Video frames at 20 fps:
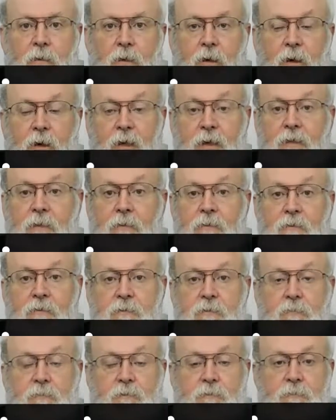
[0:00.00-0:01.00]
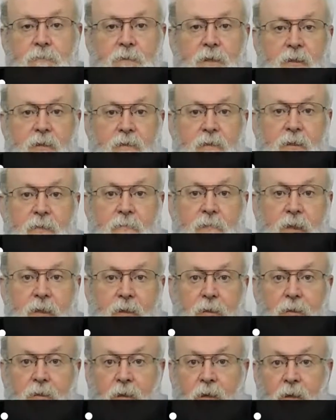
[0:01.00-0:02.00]
Hi, this is Murray from Second Time
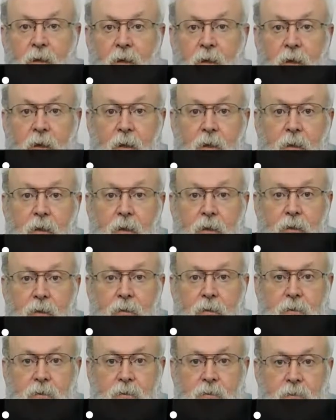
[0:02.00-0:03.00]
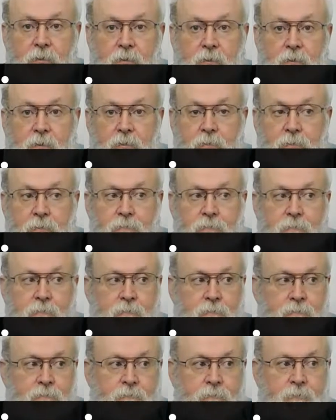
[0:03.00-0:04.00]
Tech, and
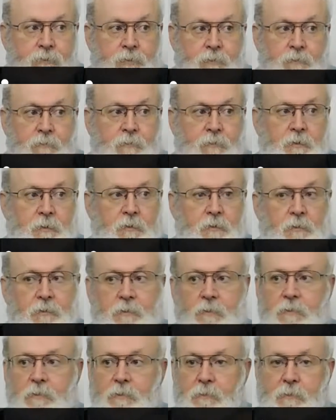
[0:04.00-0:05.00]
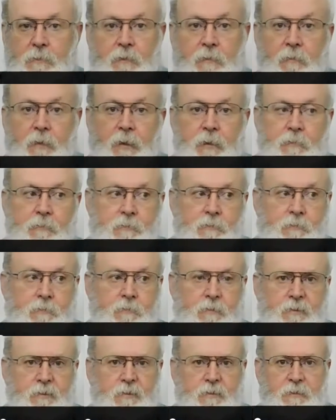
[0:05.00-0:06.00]
what you see around you
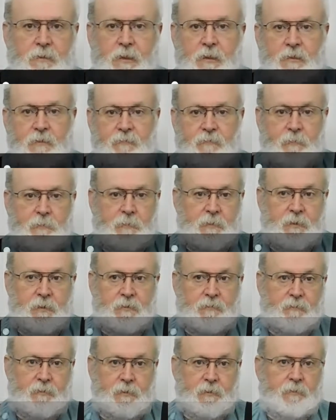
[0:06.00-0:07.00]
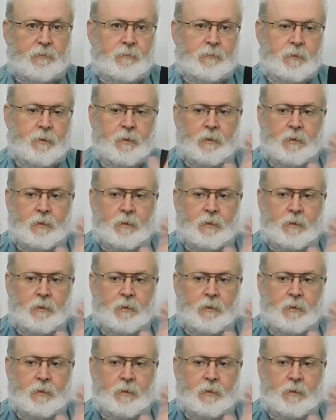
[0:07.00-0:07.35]
is actually from my next video.